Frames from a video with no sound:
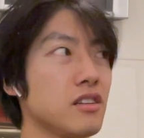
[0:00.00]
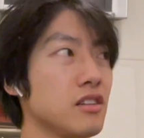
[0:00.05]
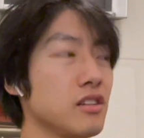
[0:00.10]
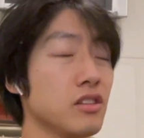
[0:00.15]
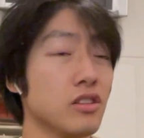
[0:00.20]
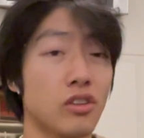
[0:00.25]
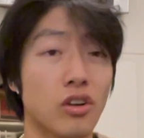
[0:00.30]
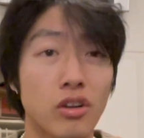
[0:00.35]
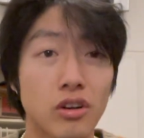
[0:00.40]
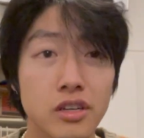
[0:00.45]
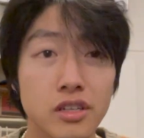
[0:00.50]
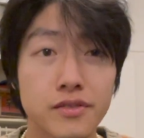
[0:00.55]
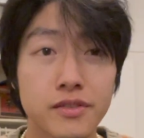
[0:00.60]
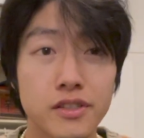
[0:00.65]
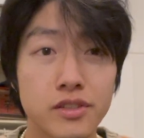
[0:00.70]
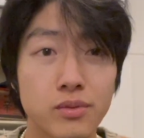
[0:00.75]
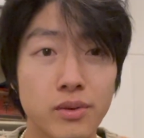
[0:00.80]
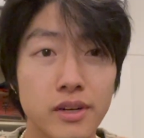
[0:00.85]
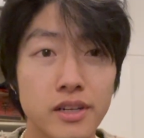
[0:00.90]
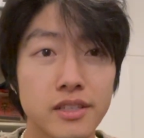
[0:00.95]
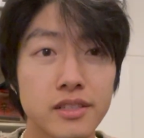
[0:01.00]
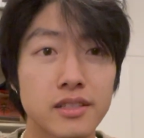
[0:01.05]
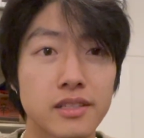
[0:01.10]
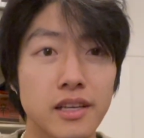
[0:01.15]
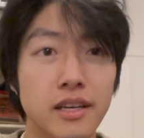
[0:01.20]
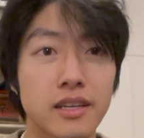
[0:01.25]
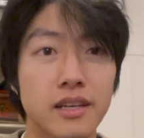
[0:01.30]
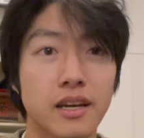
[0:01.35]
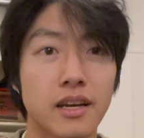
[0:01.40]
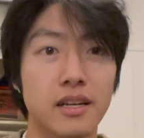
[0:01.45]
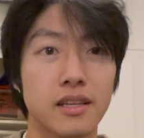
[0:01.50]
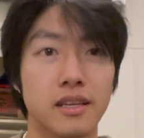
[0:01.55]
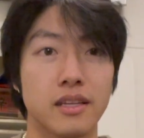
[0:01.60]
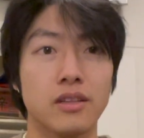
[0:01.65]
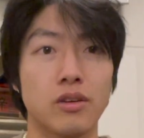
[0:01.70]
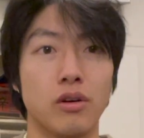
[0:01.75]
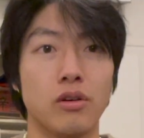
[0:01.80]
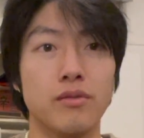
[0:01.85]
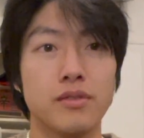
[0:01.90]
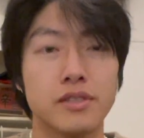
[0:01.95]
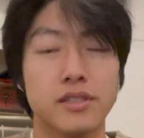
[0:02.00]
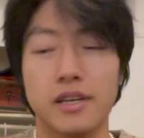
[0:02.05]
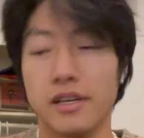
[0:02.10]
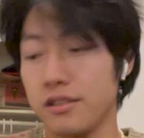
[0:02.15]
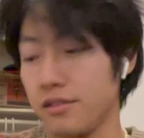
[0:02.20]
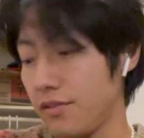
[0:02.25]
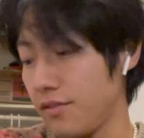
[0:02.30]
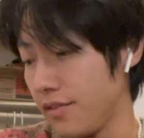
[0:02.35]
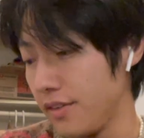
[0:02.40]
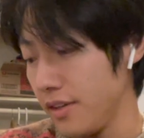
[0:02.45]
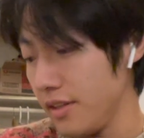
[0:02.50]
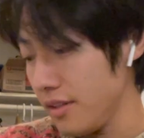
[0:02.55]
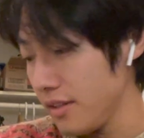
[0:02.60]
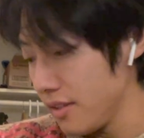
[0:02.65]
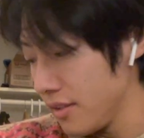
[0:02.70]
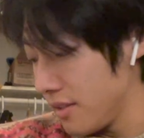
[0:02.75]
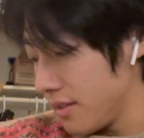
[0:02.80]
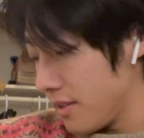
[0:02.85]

large for sweaters because I kind of like the oversized fit.